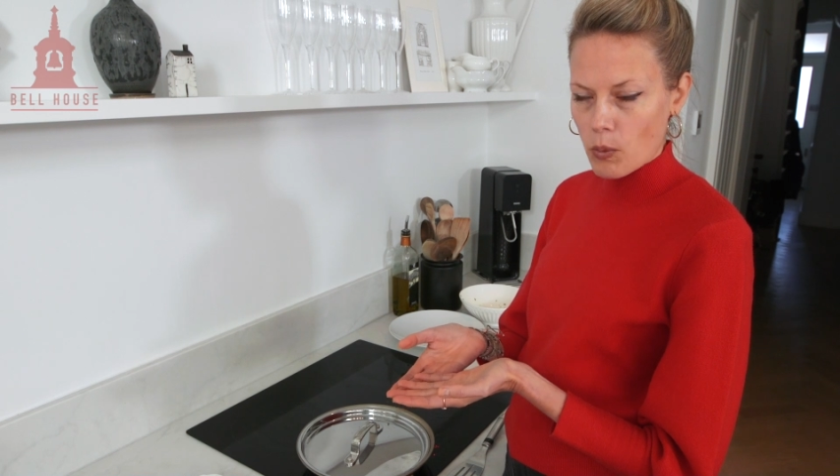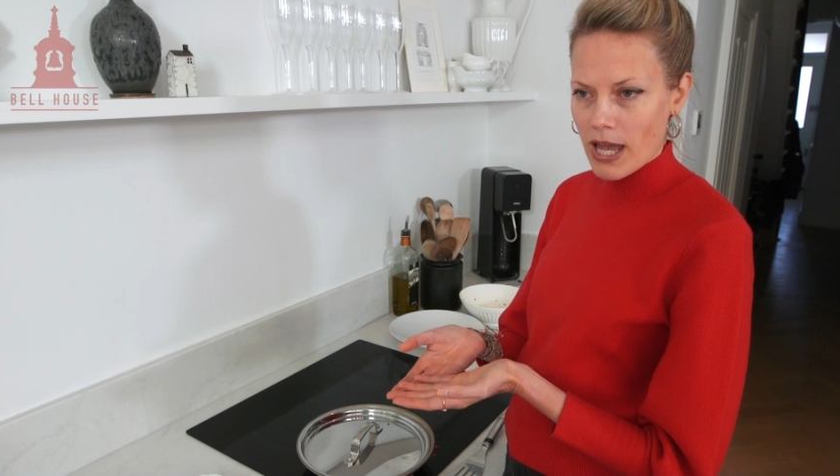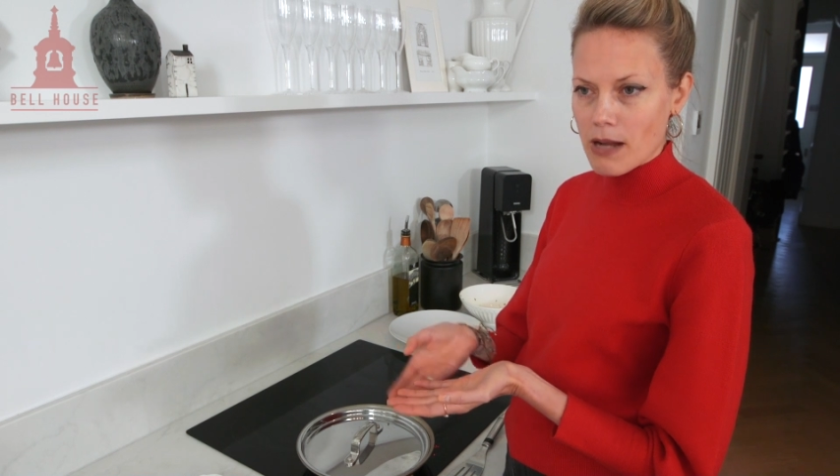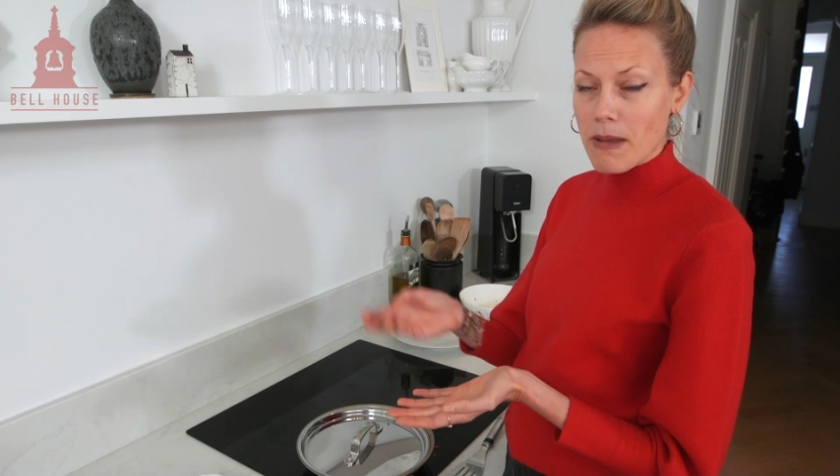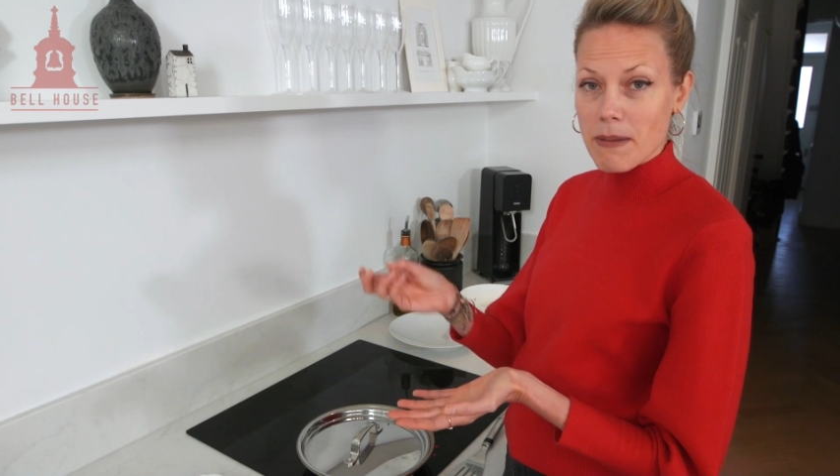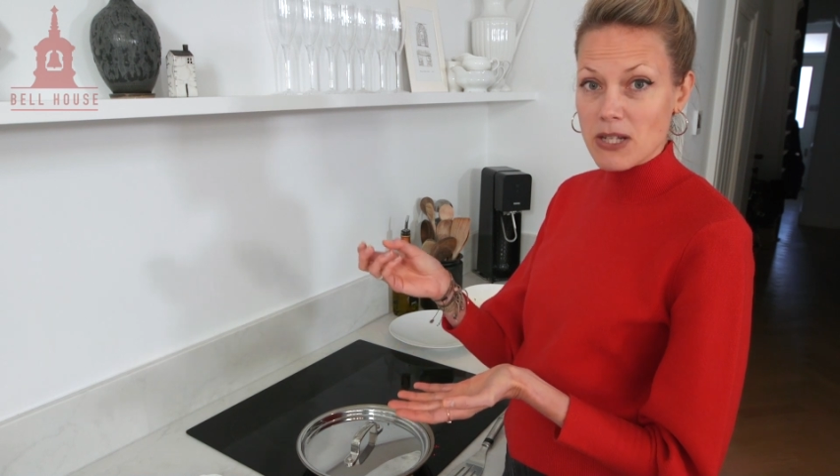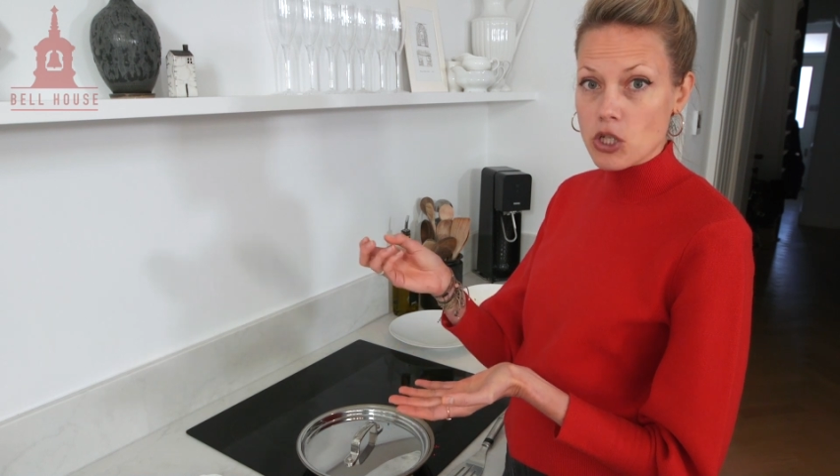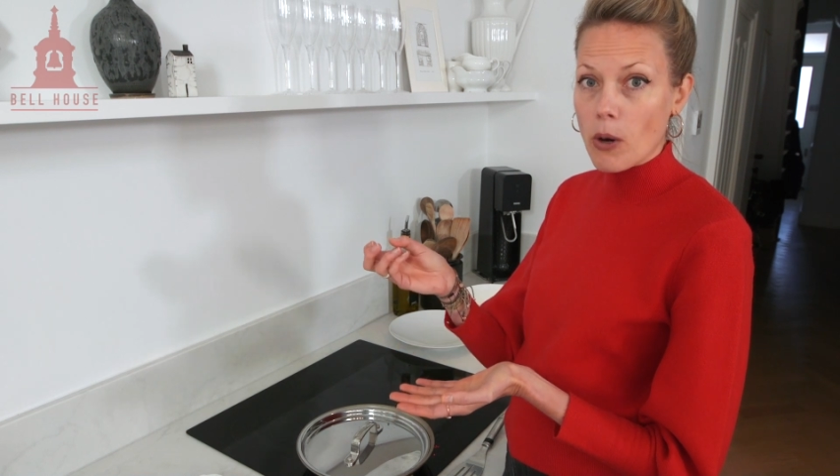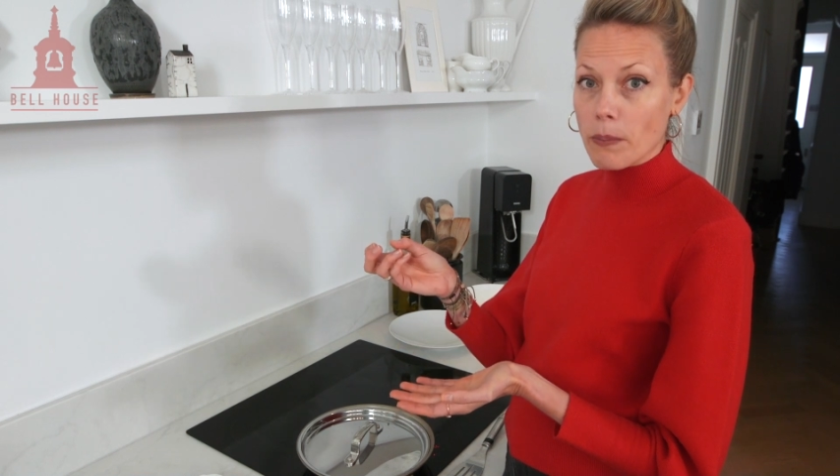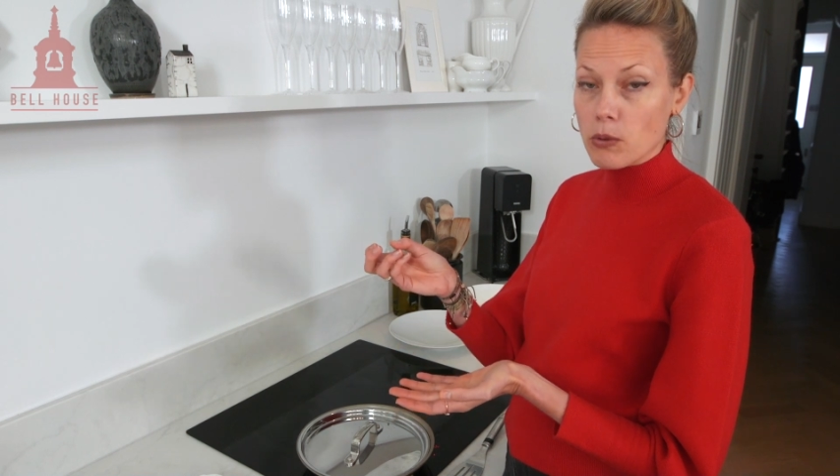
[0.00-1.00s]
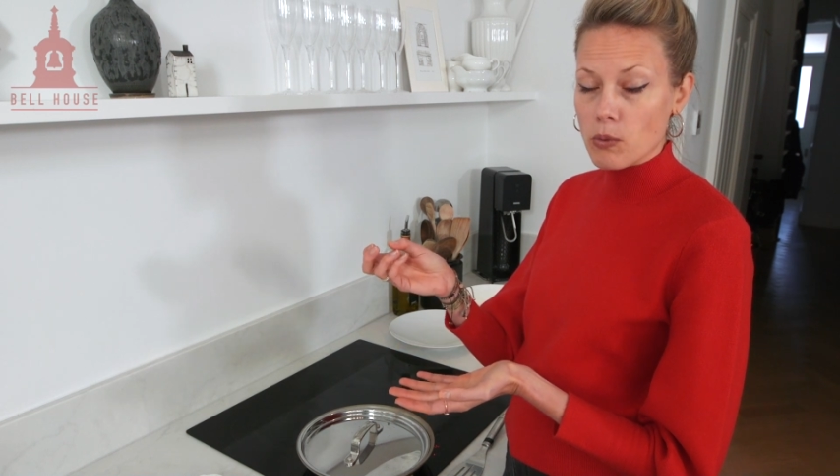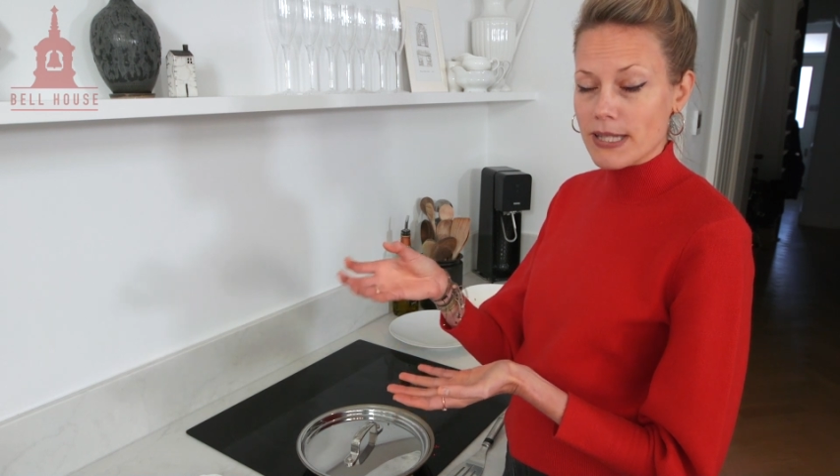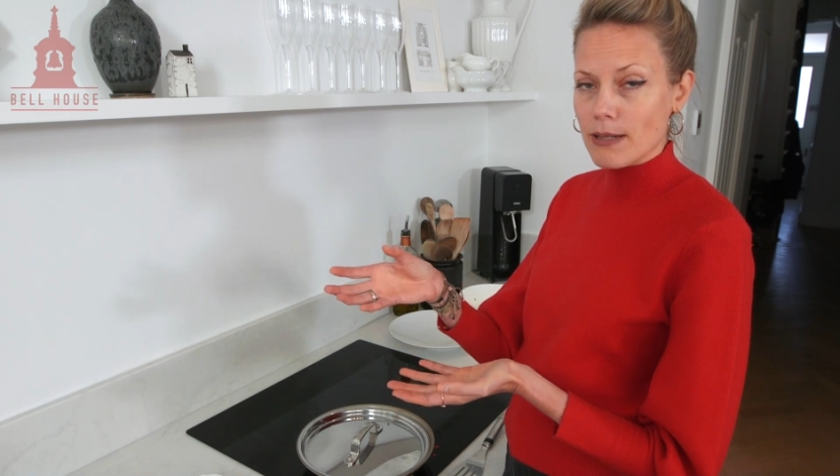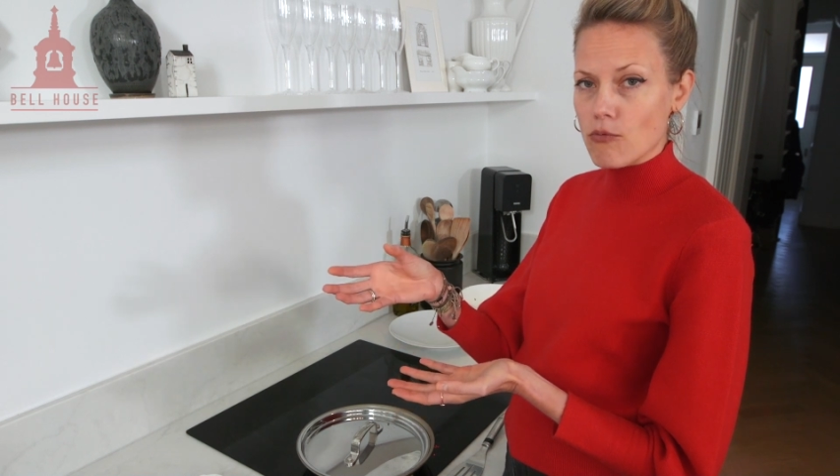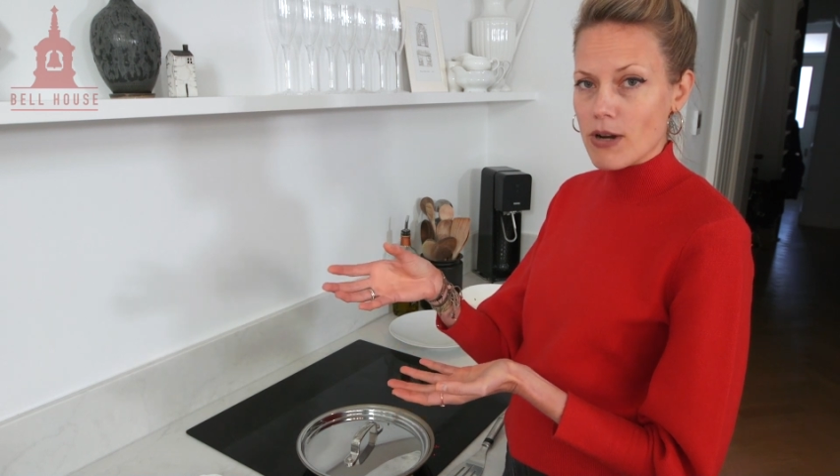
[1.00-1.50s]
way and maybe top it with some